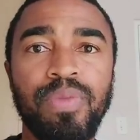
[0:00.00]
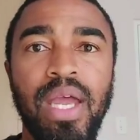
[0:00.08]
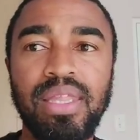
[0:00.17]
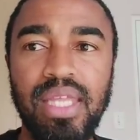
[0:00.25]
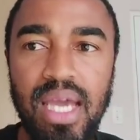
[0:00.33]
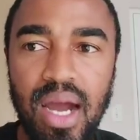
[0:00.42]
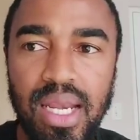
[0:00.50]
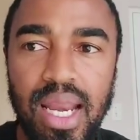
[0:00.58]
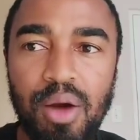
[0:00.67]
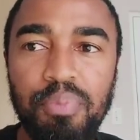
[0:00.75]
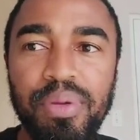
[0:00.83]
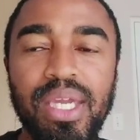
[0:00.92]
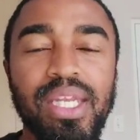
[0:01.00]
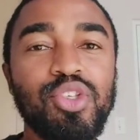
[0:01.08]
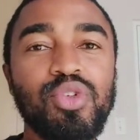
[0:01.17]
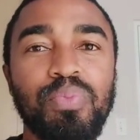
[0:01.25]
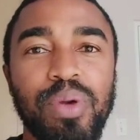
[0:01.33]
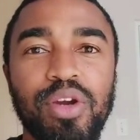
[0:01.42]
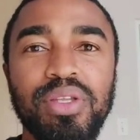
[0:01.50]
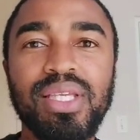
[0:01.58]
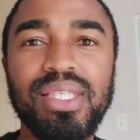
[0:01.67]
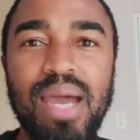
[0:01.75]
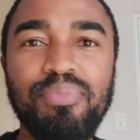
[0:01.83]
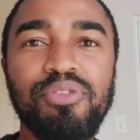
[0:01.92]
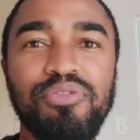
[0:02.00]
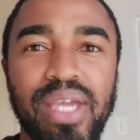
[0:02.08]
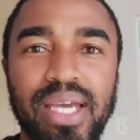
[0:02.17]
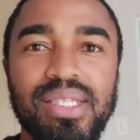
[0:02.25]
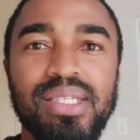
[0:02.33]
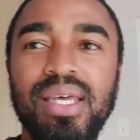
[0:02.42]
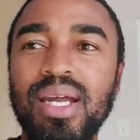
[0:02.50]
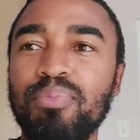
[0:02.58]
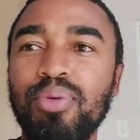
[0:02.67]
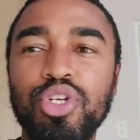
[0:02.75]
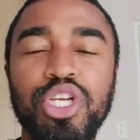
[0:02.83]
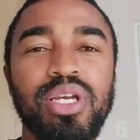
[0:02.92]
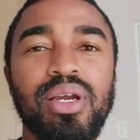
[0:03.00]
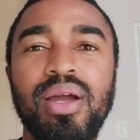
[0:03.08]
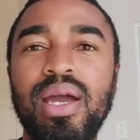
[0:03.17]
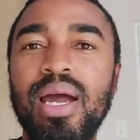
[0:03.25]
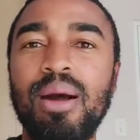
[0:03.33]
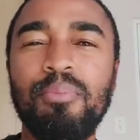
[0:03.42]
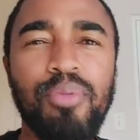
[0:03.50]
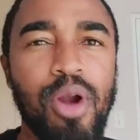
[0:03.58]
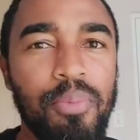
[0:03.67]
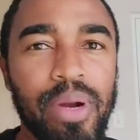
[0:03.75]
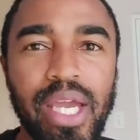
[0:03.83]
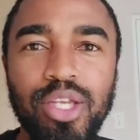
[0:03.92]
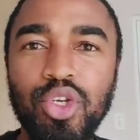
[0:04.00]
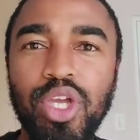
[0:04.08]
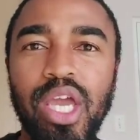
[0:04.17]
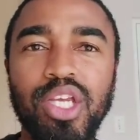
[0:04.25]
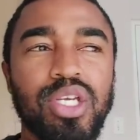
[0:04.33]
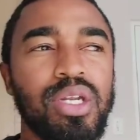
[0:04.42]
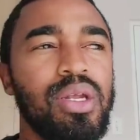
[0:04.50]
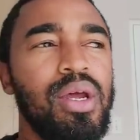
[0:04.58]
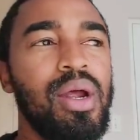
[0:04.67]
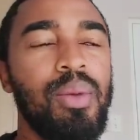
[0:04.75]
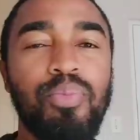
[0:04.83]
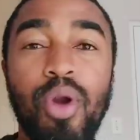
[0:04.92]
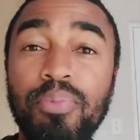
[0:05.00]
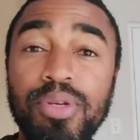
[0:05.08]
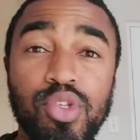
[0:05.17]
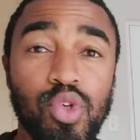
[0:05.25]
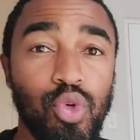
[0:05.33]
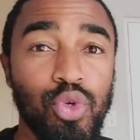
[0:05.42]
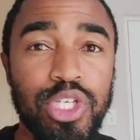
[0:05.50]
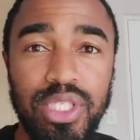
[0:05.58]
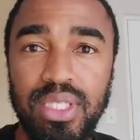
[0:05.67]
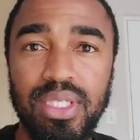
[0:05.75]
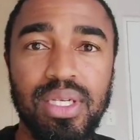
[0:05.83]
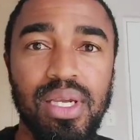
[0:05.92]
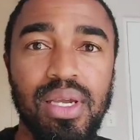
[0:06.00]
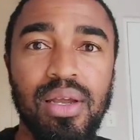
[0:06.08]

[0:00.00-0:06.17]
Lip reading: And they are now beginning to bring on the type of guests that are pushing proper education, proper solutions.